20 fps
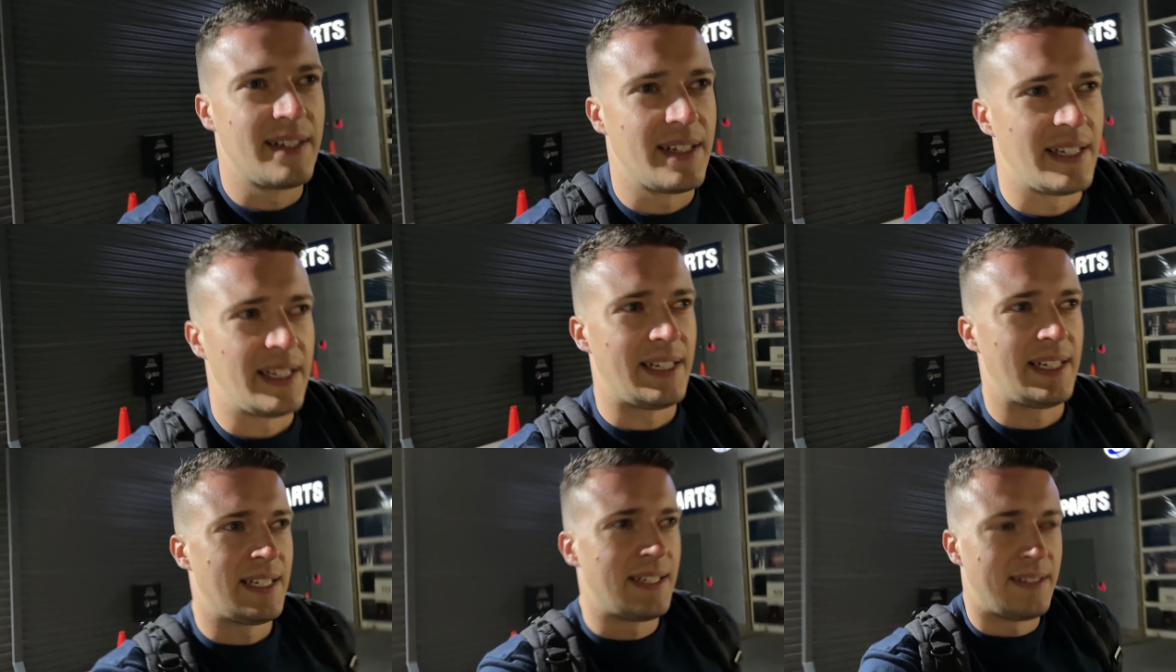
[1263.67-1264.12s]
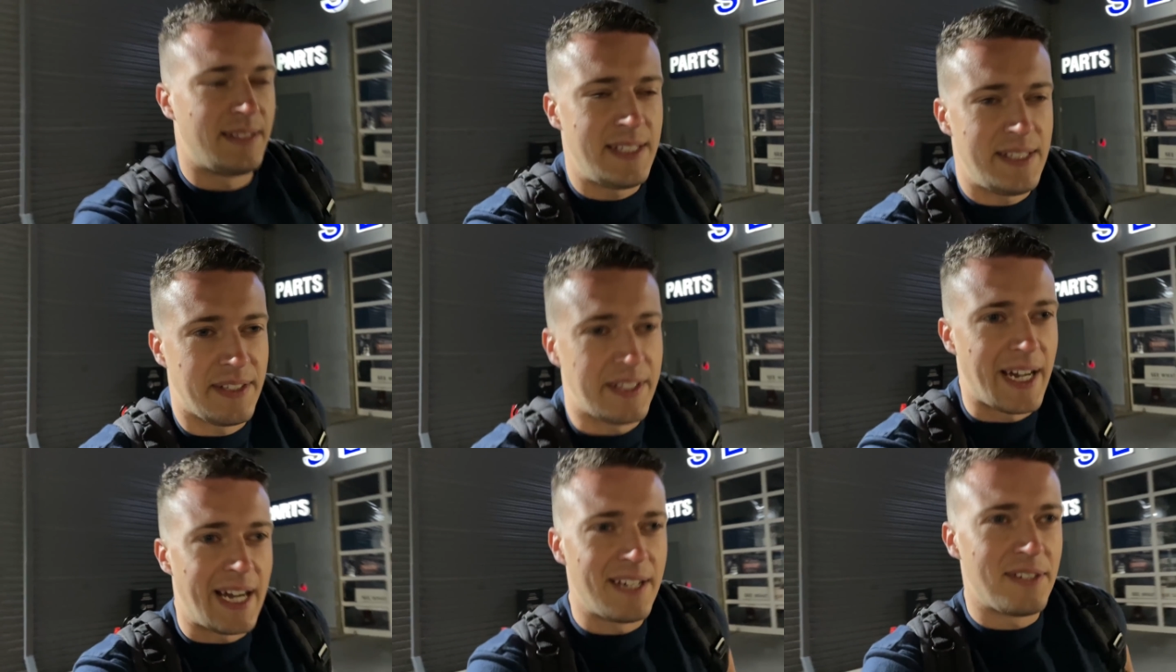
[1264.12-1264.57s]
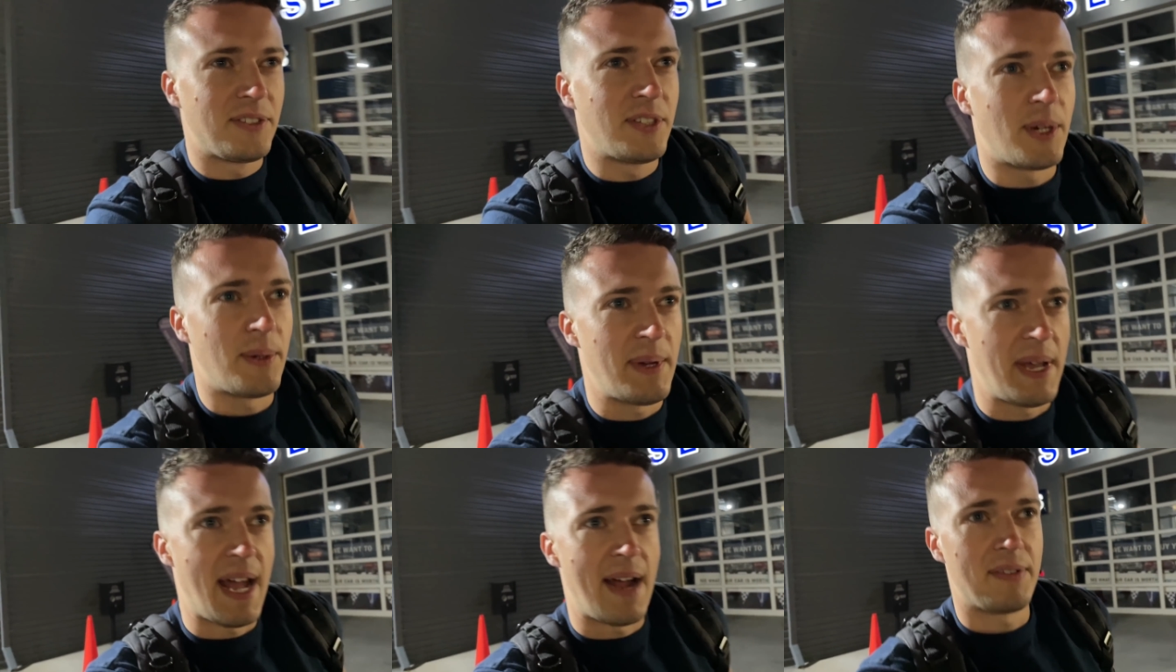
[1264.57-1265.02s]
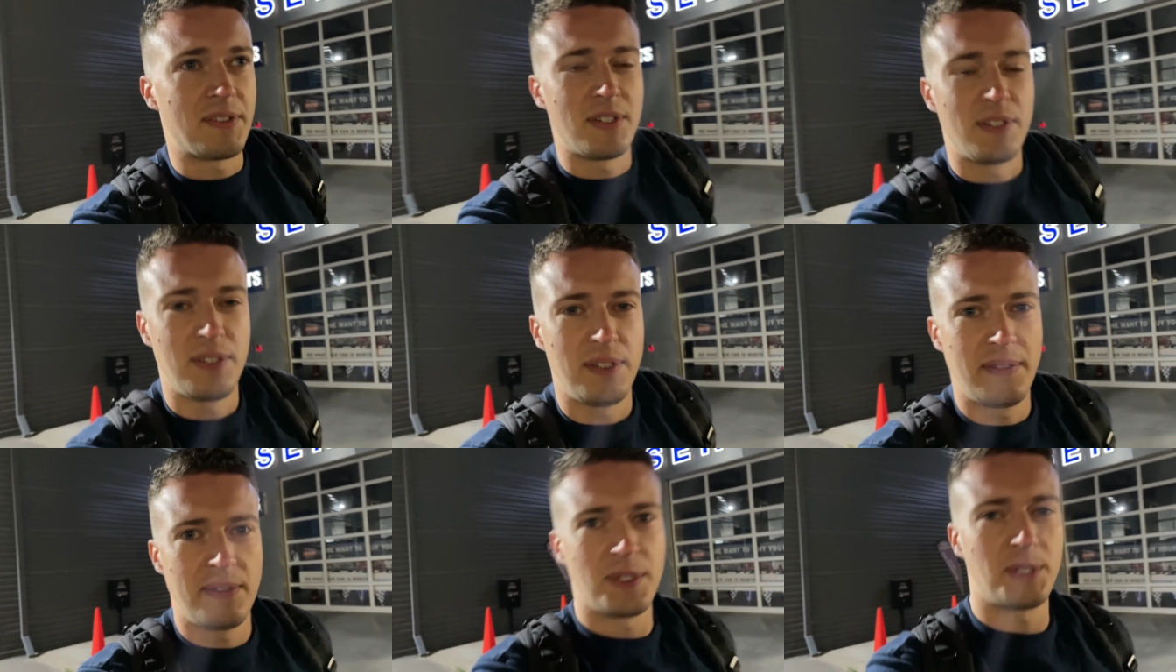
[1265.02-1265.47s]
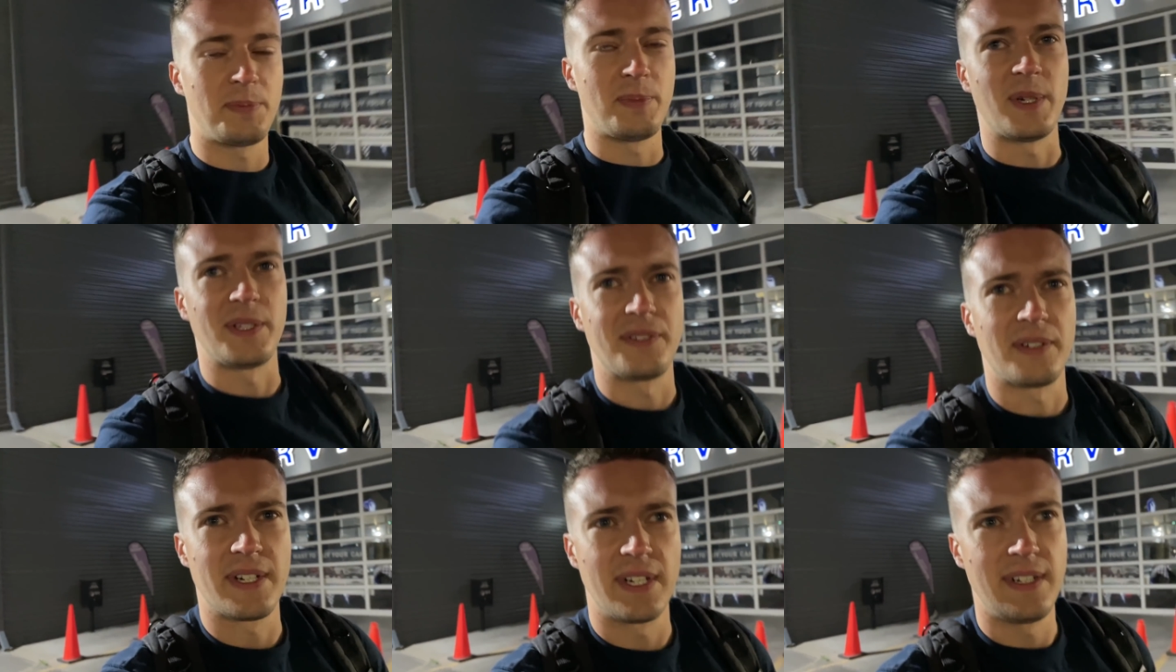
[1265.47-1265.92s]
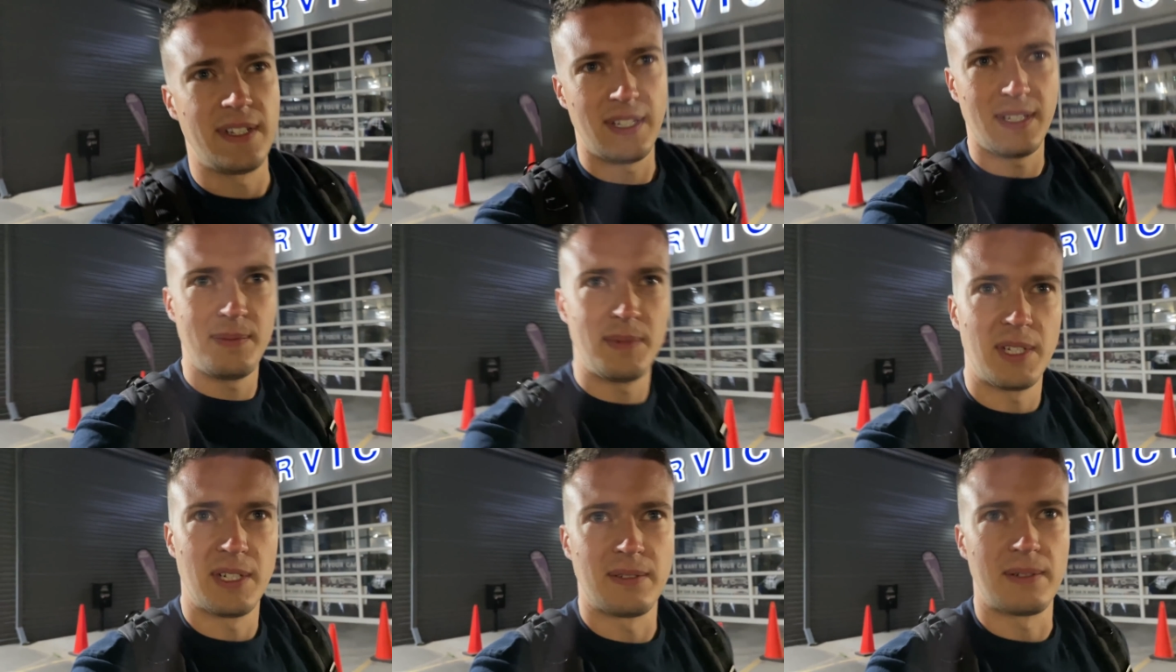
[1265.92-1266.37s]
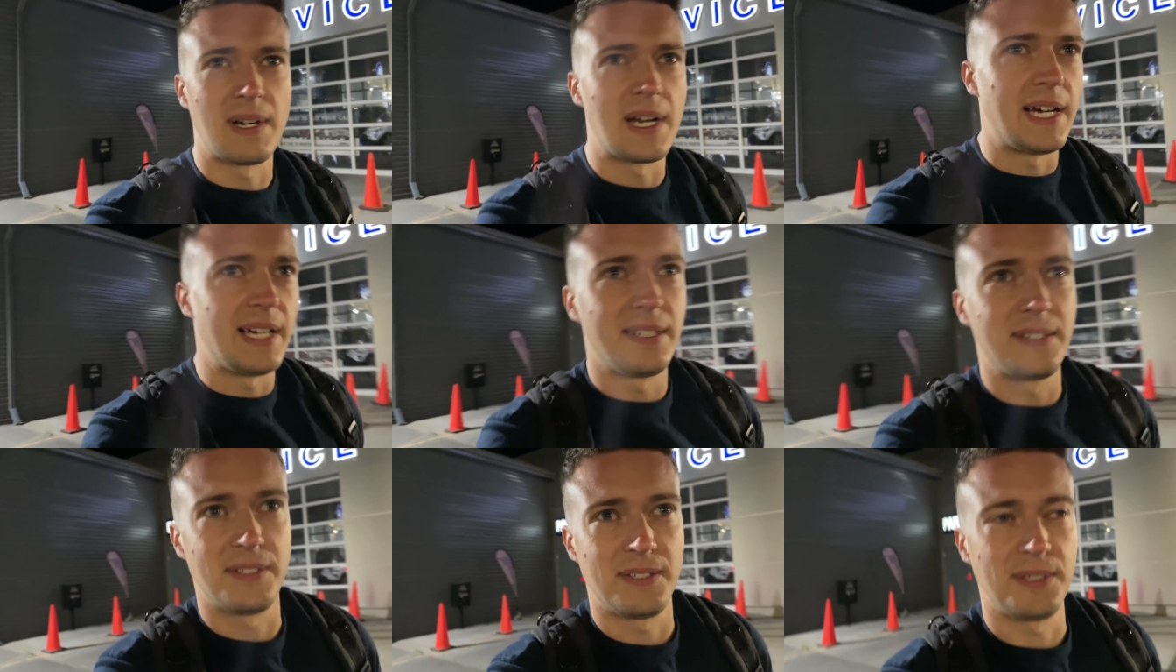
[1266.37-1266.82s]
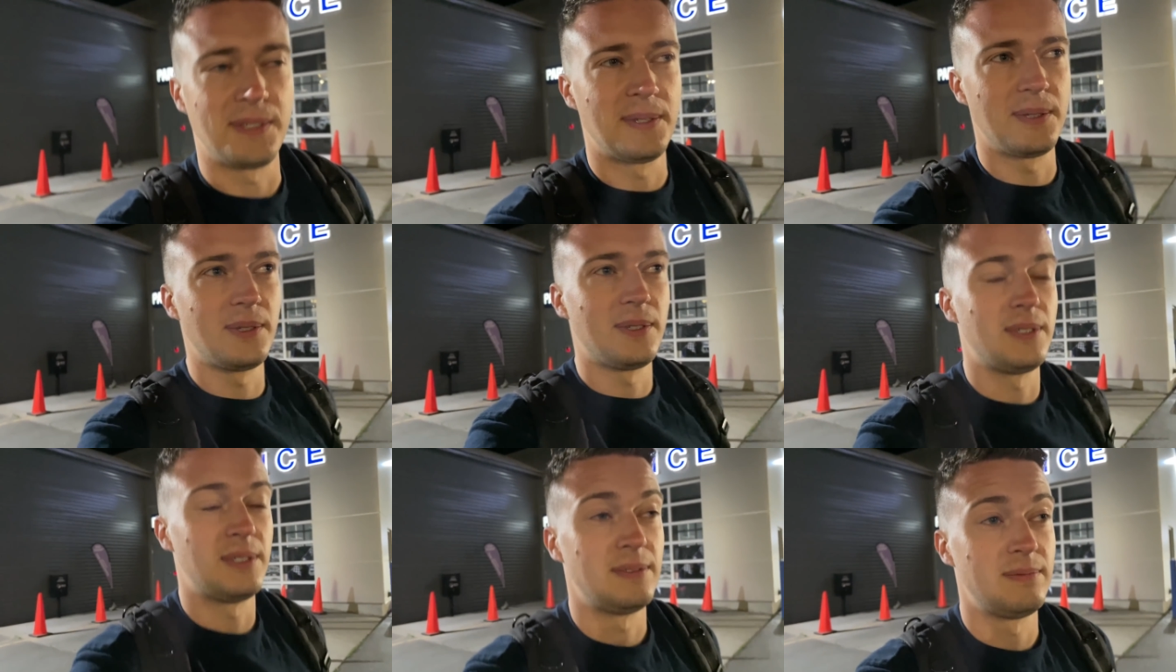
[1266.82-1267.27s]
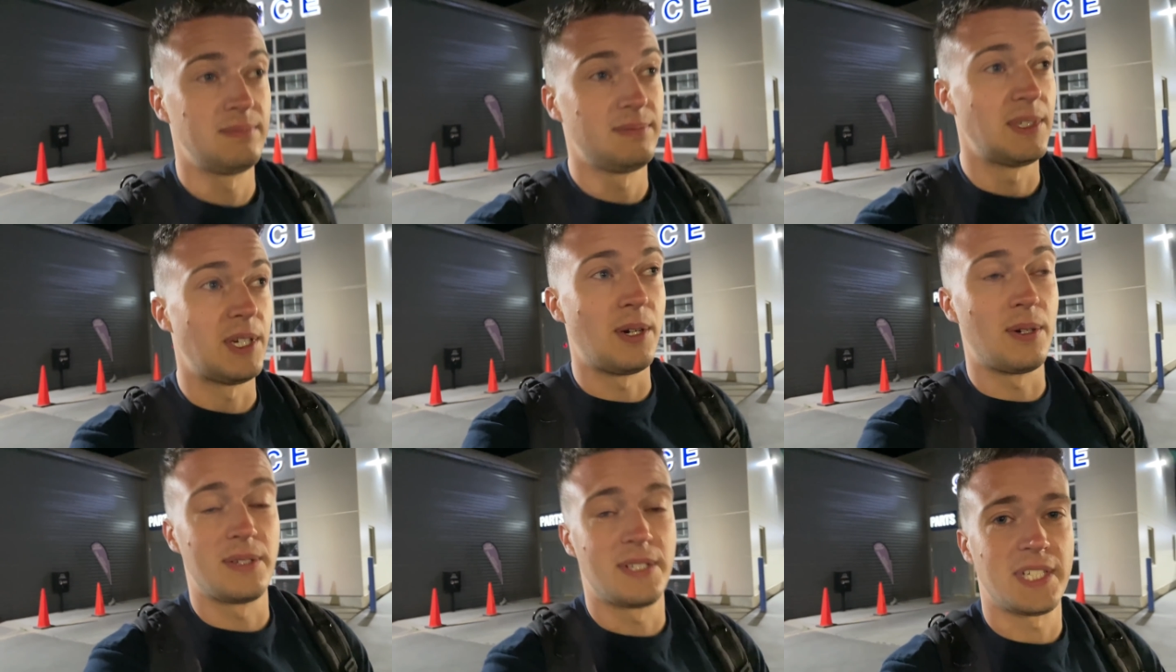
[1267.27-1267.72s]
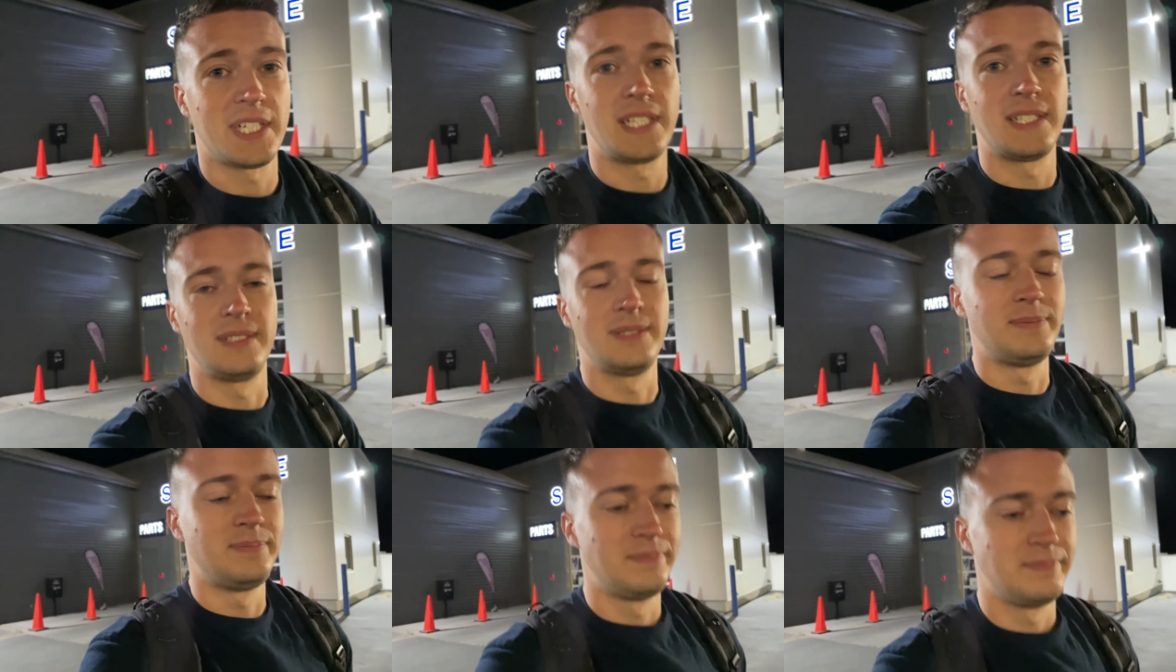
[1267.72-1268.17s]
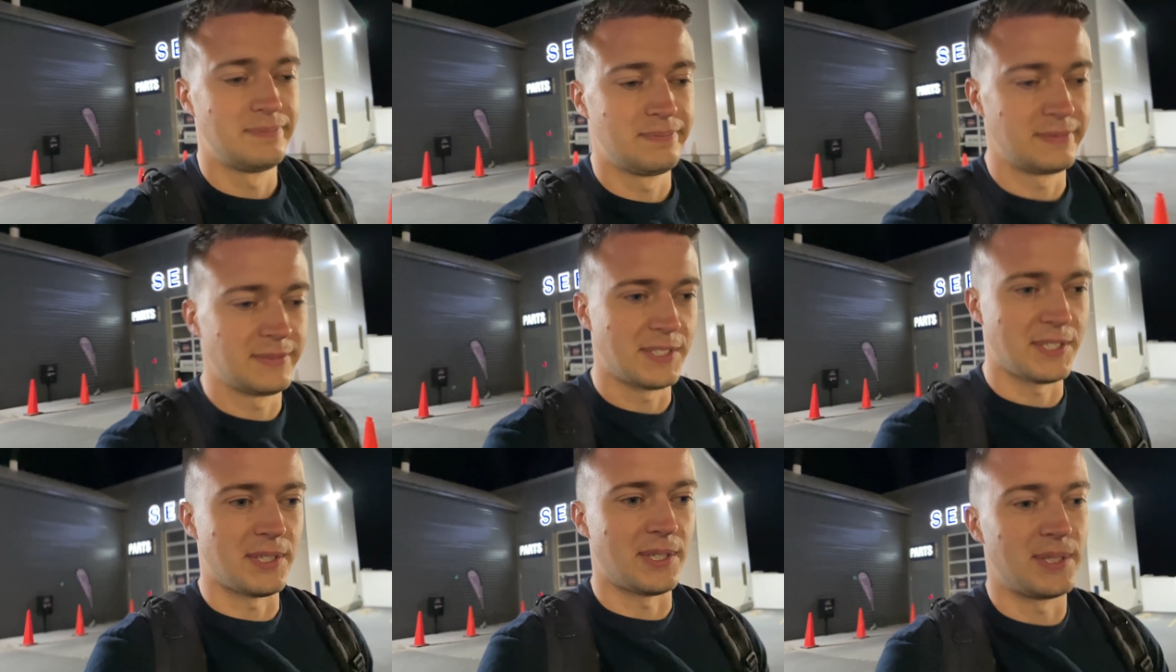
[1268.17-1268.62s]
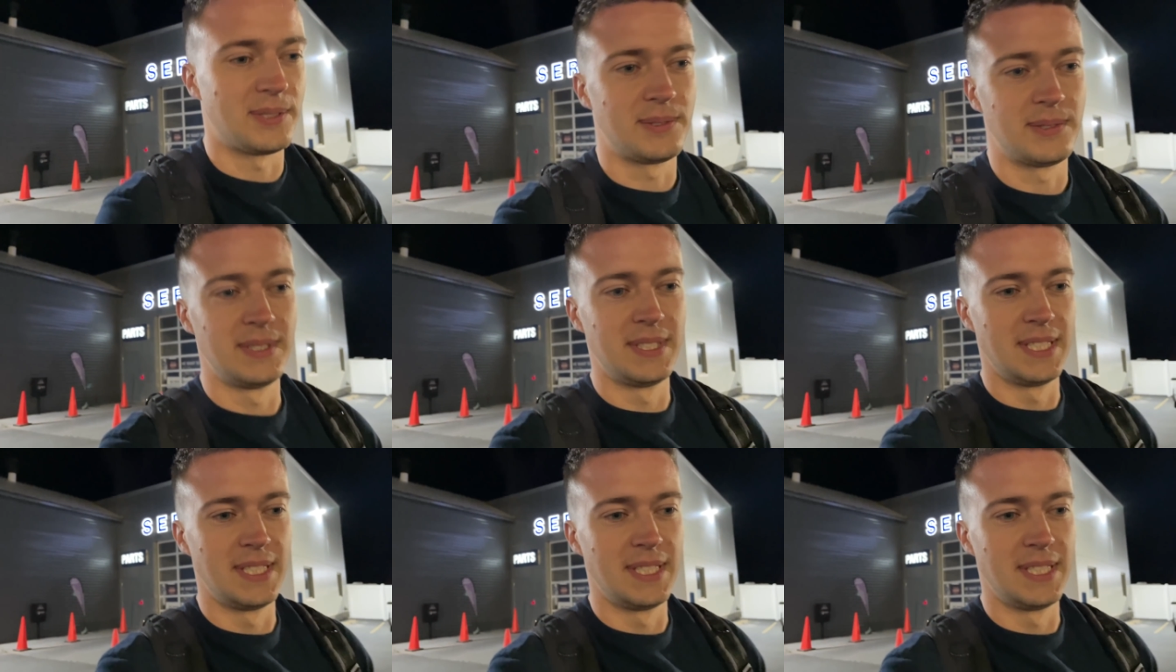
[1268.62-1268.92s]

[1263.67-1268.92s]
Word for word: uh, these guys don't have to do this, but they're gonna give me a ride to a hotel. So,